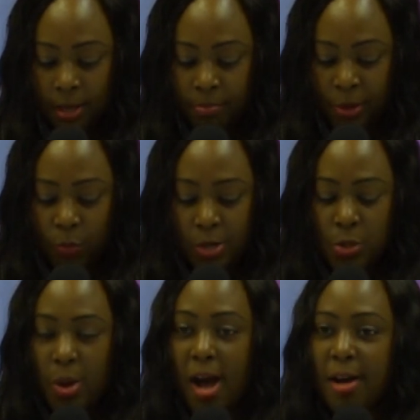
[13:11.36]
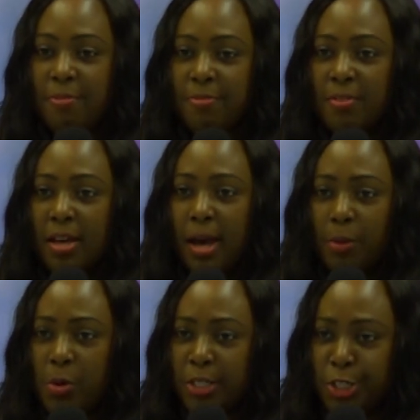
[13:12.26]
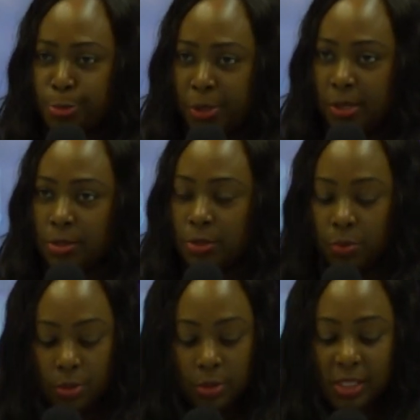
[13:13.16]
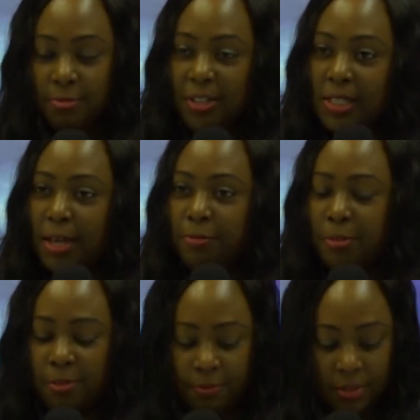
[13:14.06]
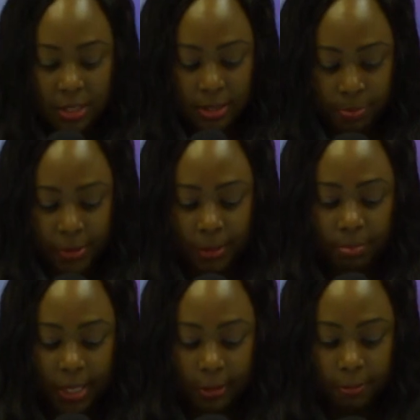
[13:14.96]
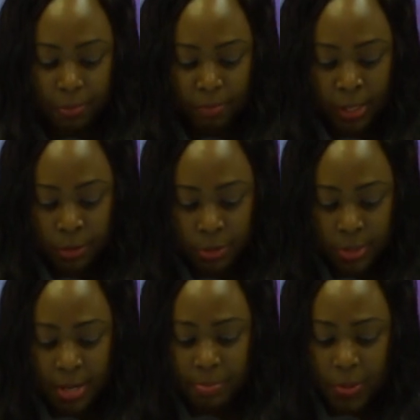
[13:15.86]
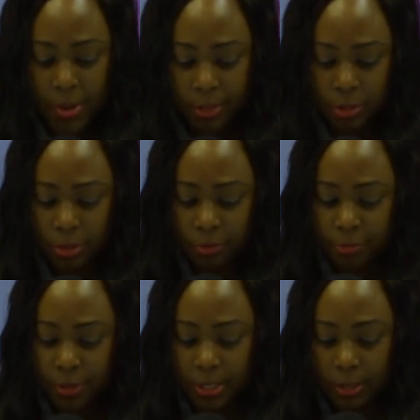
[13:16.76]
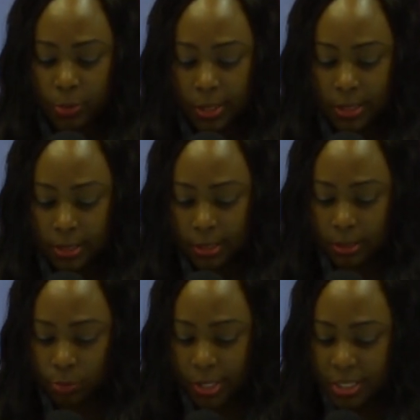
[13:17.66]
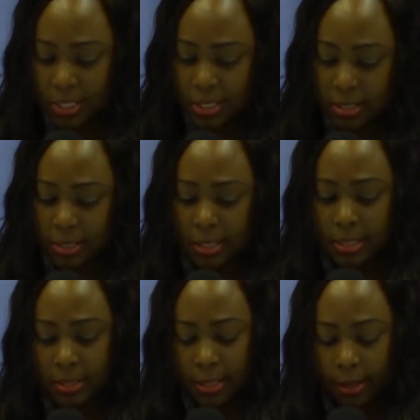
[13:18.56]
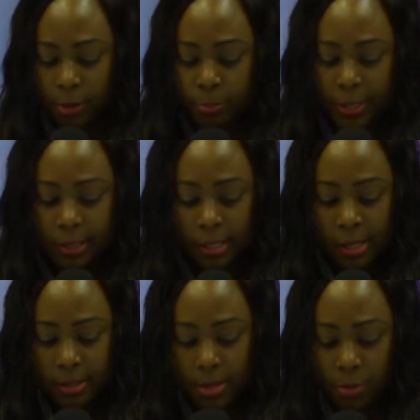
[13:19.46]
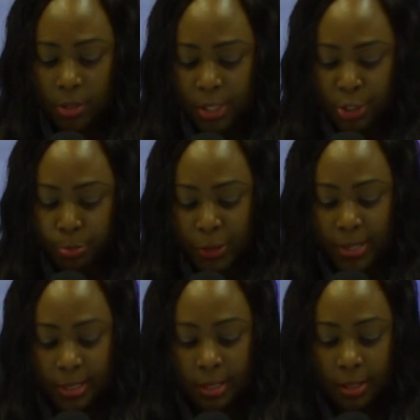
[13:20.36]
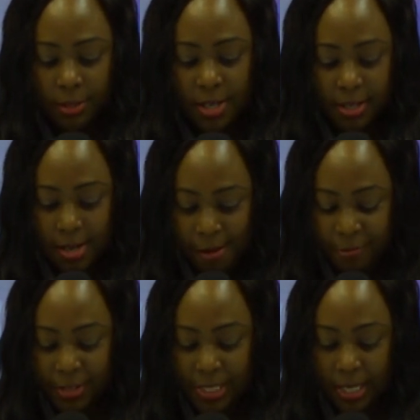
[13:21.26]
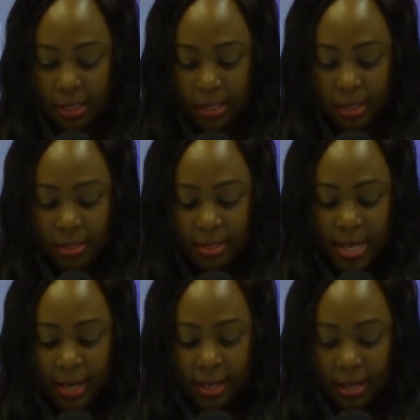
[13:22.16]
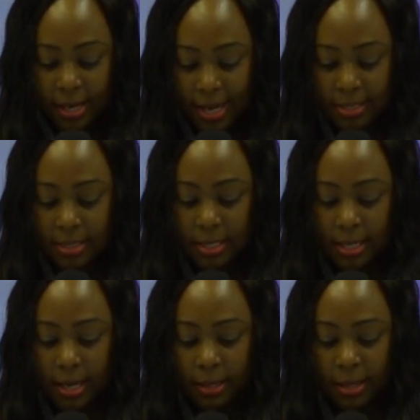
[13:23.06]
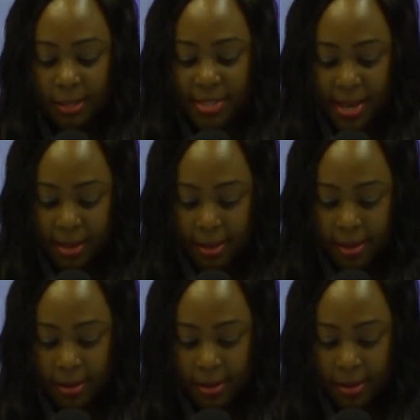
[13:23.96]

But when you have a Holy Spirit, you will not live a life of disappointment. So number one, John 14:26. When Jesus sent us the helper, the Holy Spirit, the comforter, the counselor, the